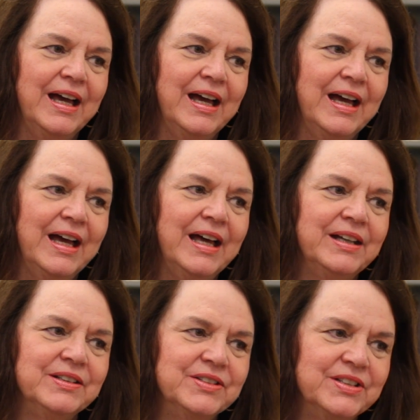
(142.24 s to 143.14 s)

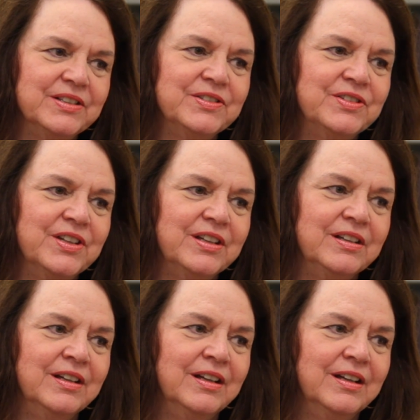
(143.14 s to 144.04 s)
had a sense that
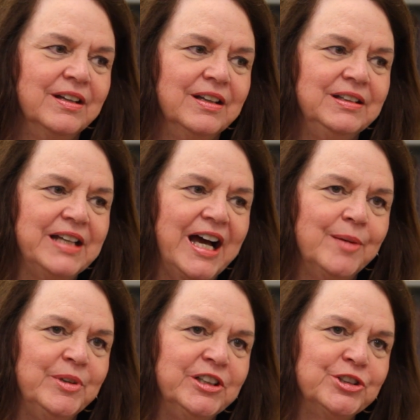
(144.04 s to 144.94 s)

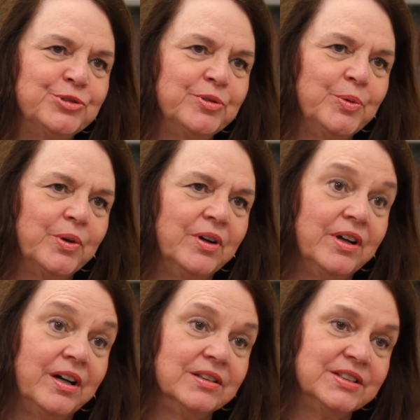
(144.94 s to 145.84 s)
time and history were
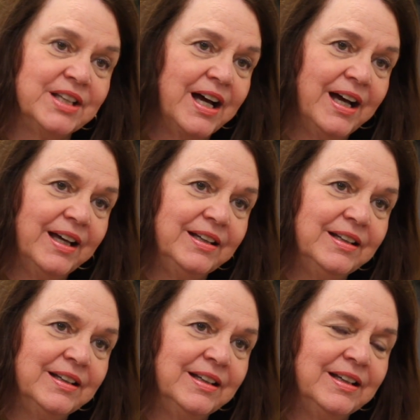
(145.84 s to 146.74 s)
on our
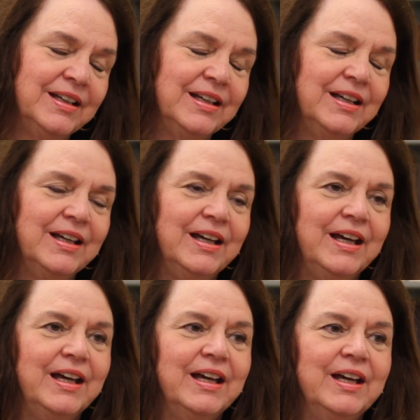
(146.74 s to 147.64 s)
side,
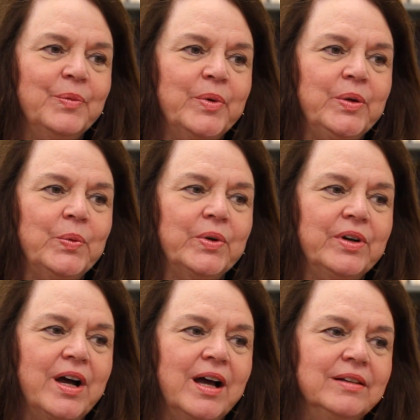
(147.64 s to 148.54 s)
and we were
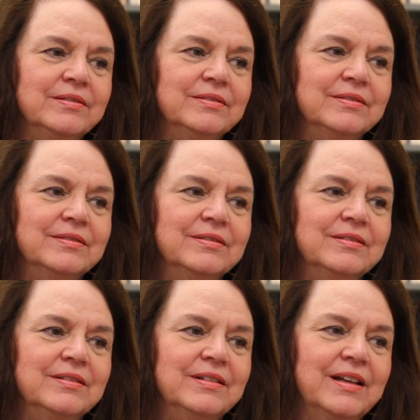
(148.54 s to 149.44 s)
not,
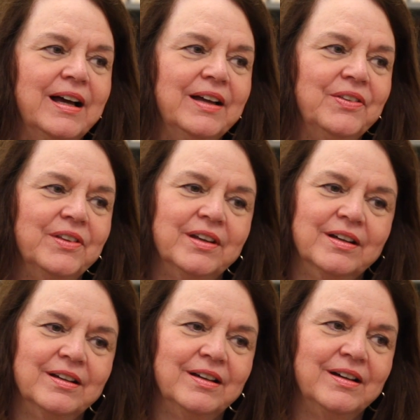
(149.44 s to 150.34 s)
I
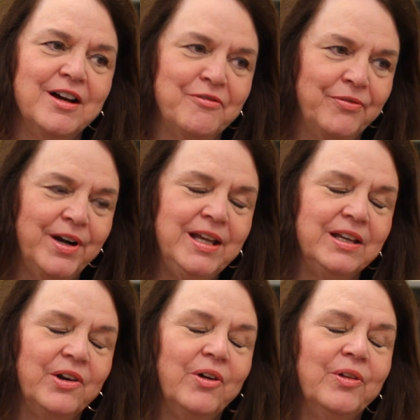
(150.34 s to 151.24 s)
think,
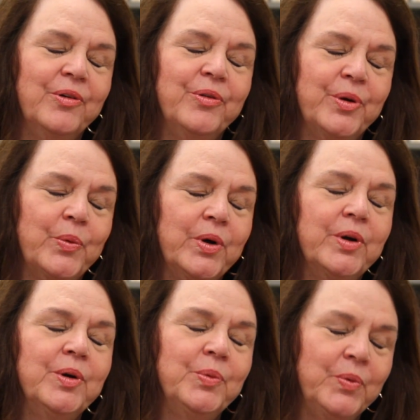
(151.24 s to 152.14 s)
afraid, although there
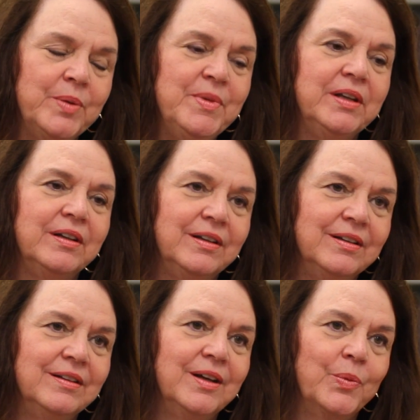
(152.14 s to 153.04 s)
were women
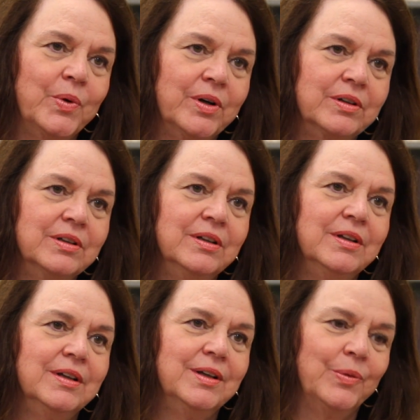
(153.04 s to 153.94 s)
that worked
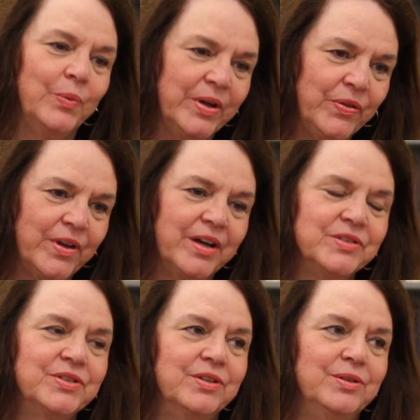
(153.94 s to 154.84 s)
with
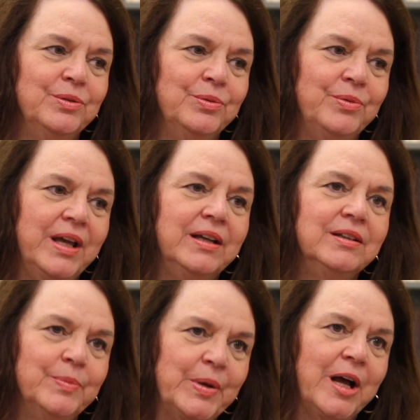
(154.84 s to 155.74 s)
us who ran
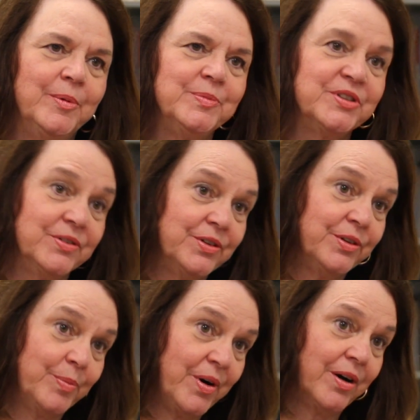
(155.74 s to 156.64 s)
into problems in their
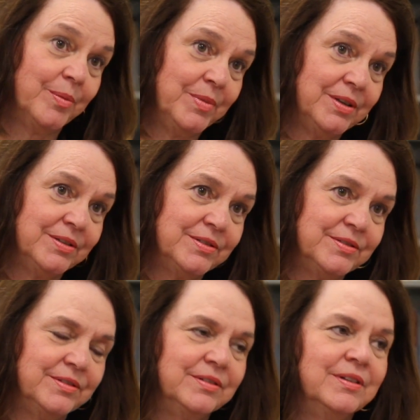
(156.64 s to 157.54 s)
department.
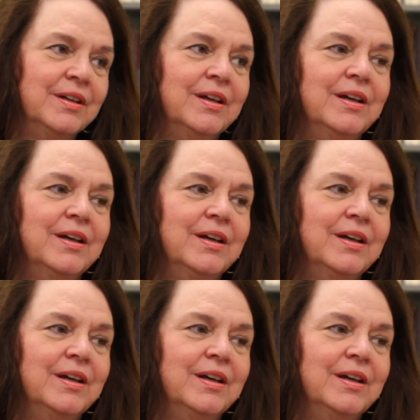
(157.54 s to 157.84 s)
And,